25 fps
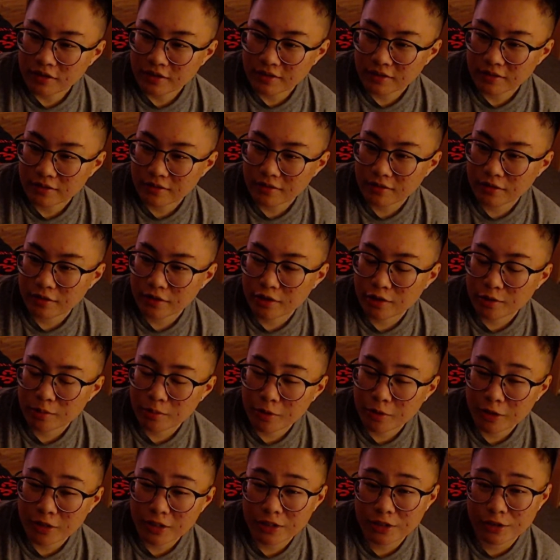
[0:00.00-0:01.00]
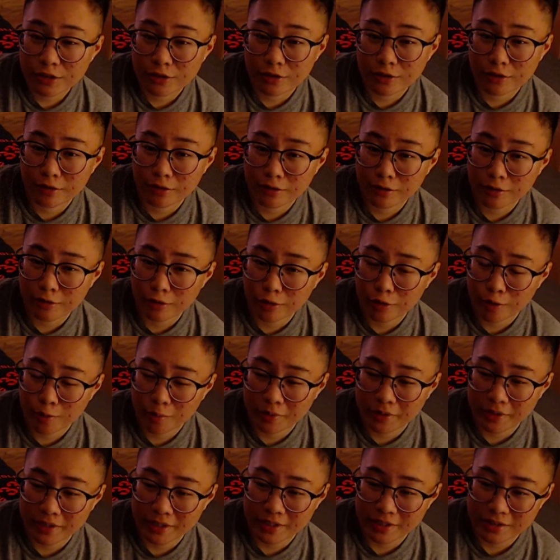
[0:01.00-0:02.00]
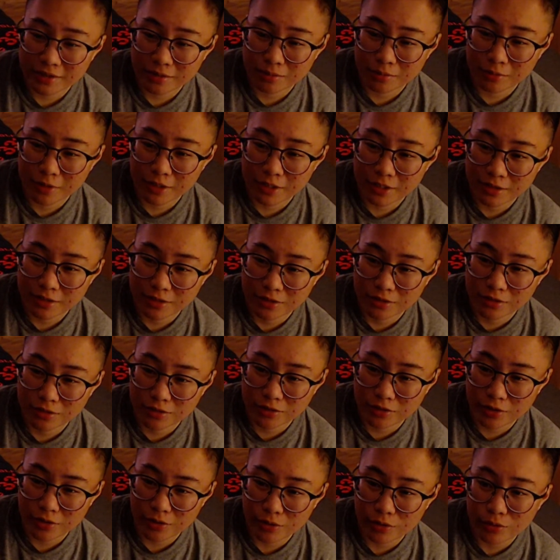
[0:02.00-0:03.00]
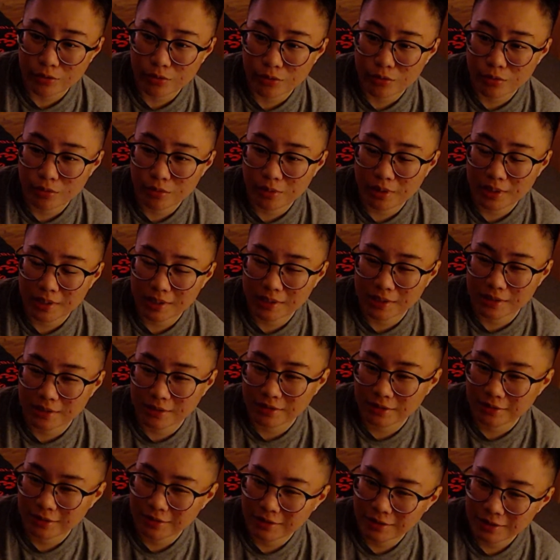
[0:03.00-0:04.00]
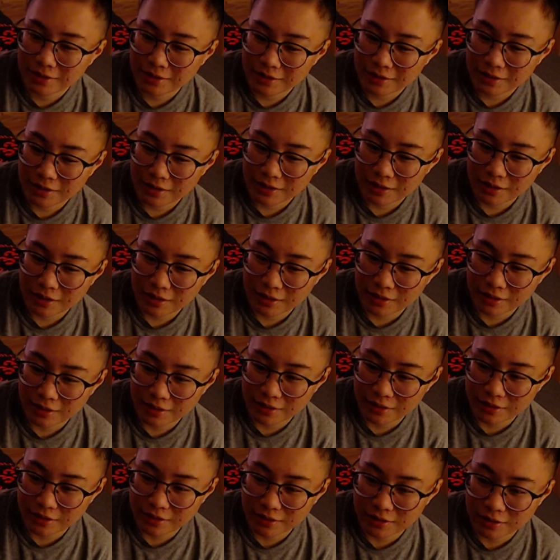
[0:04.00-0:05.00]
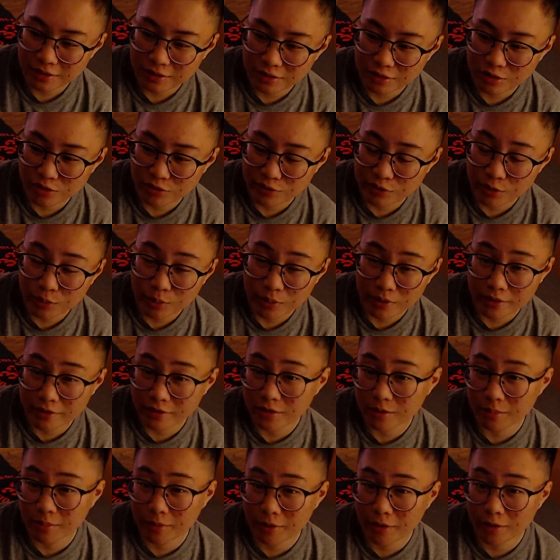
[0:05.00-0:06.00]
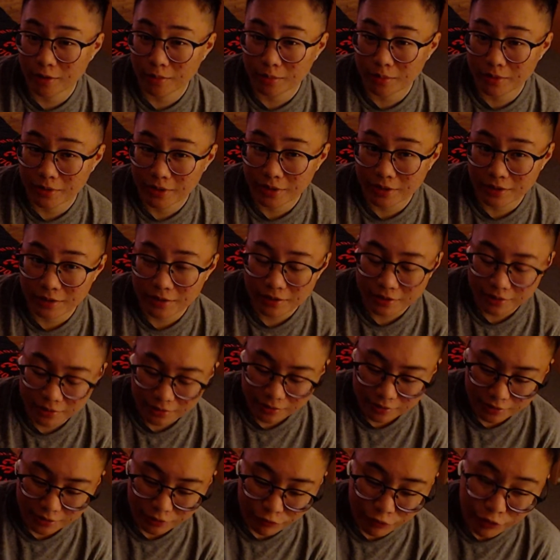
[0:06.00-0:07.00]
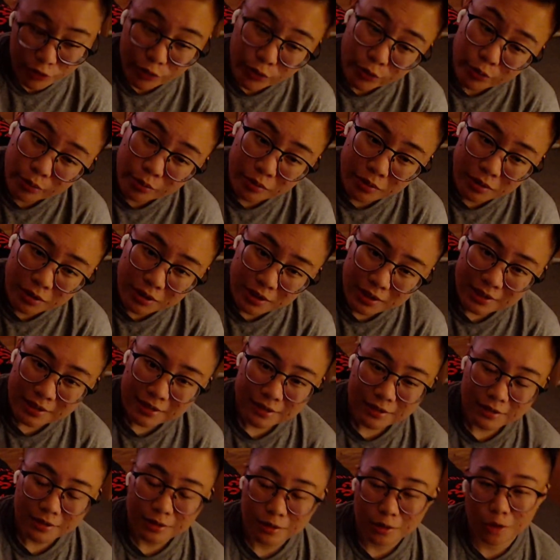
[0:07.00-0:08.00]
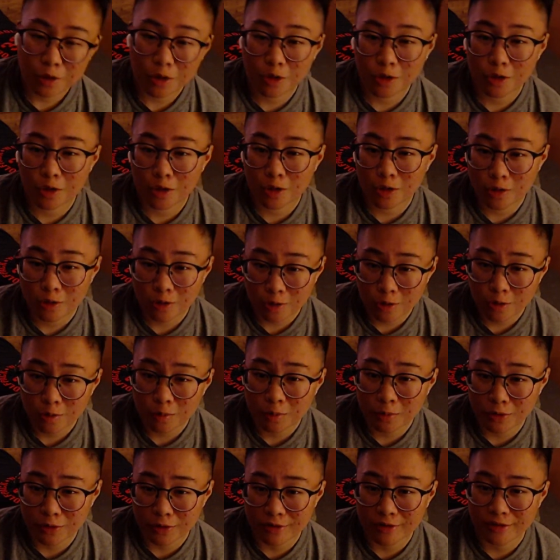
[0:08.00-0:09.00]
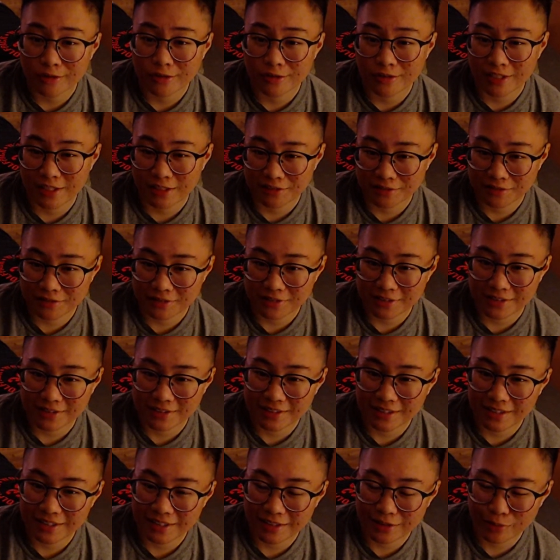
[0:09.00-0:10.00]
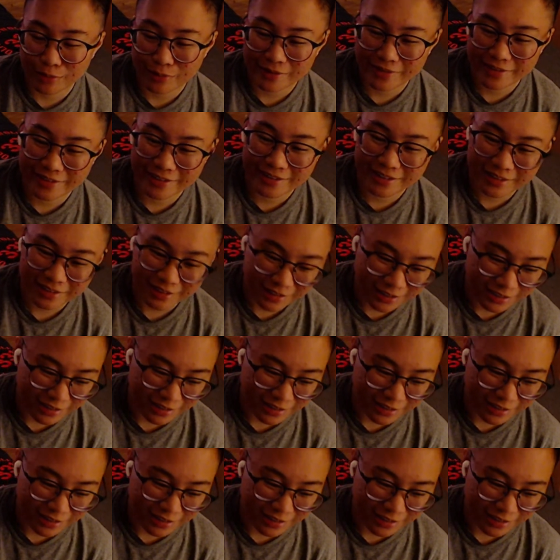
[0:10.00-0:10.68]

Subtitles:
Thank you, Marshall. I hope you get some rest too. And I don't know if you're working tomorrow, but if you do, I hope you also have a good day at work.